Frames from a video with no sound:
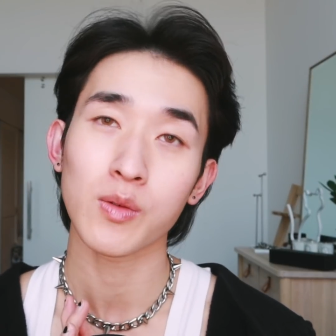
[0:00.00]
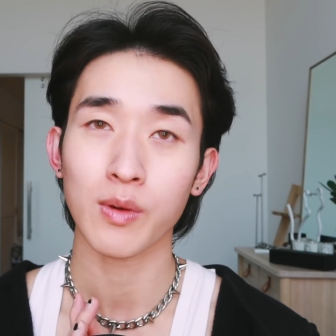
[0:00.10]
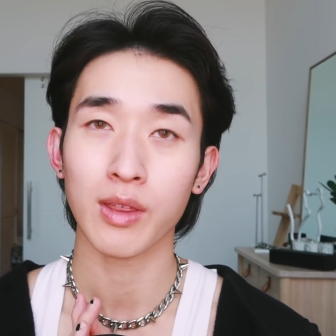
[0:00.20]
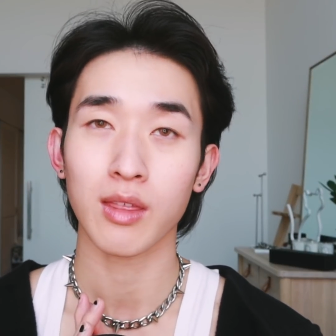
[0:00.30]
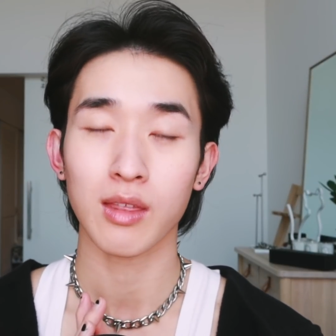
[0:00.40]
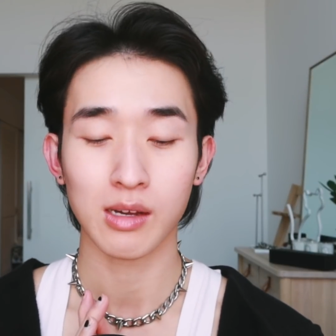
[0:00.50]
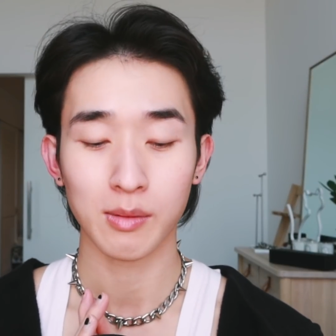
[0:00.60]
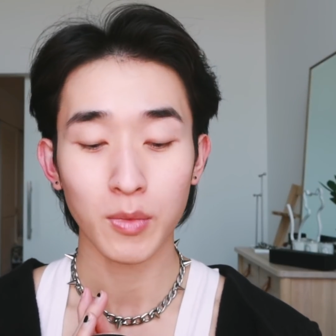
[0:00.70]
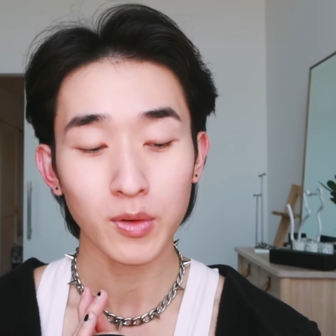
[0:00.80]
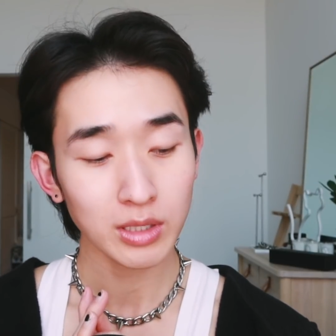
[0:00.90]
with
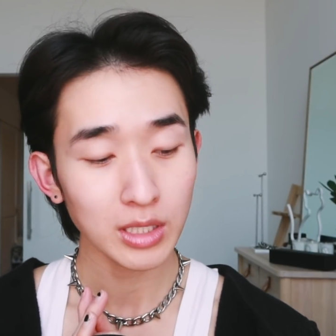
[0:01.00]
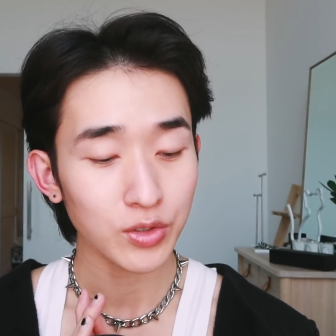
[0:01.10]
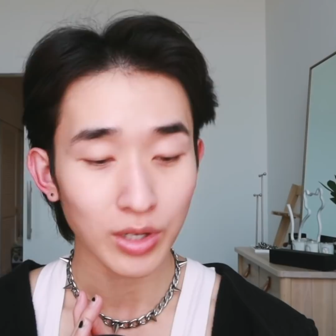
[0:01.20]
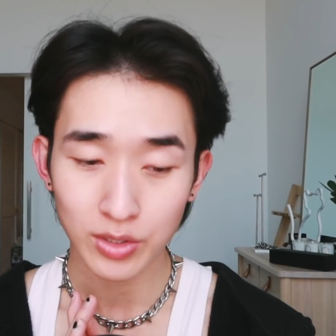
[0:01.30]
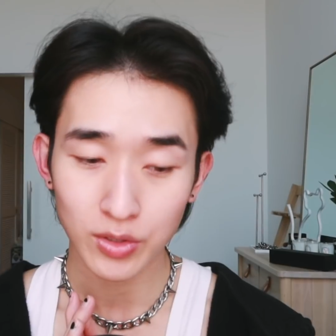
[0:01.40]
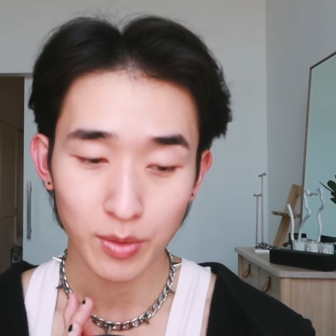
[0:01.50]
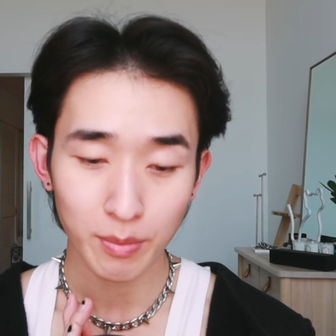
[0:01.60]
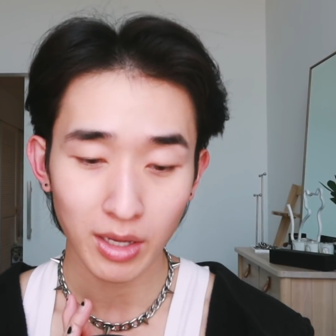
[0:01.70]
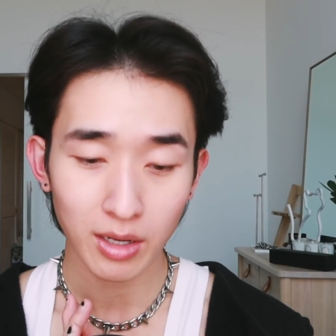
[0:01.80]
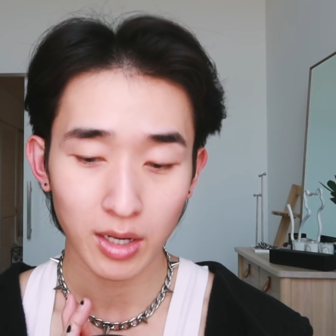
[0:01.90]
mostly drugstore
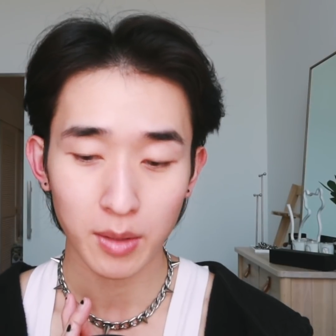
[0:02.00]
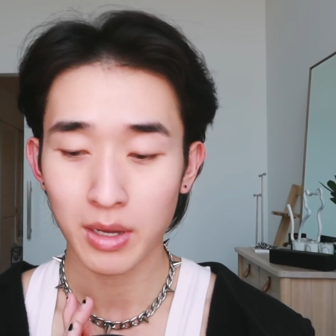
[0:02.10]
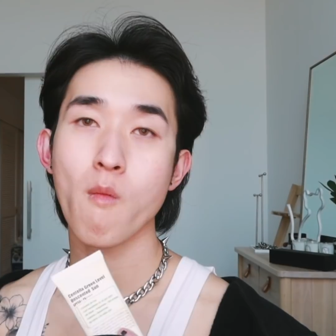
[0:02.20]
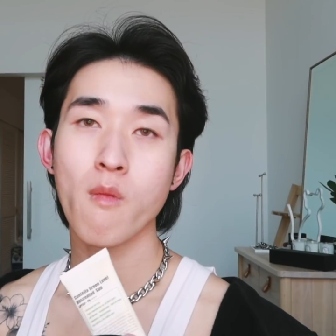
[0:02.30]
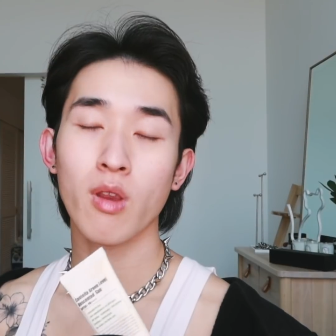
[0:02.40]
makeup.